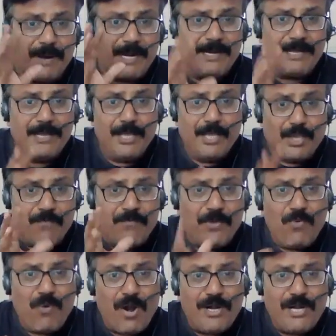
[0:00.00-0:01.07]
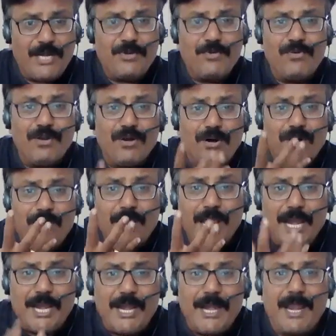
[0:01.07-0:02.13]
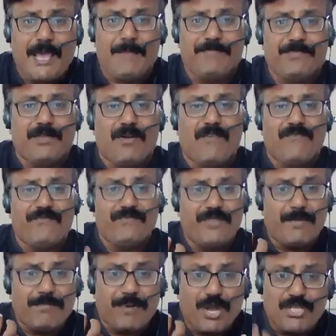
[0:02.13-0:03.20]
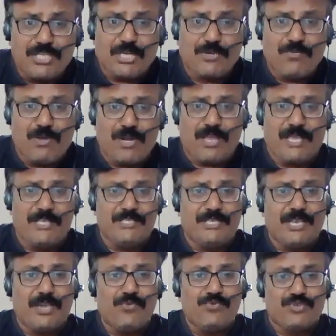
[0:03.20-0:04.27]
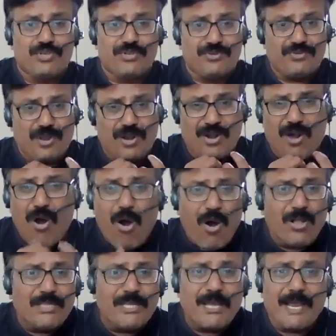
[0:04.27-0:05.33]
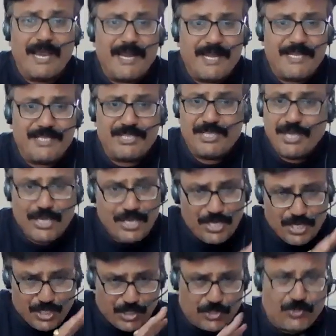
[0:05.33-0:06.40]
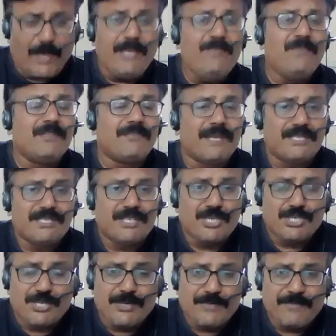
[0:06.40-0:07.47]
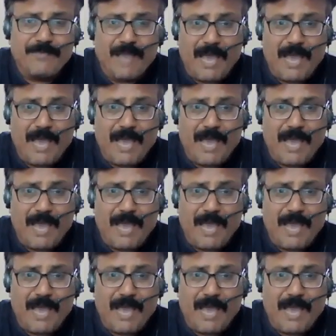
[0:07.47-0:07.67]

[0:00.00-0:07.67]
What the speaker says: But if you wanted to learn in depth of the project work execution and all the guidance, join with my session.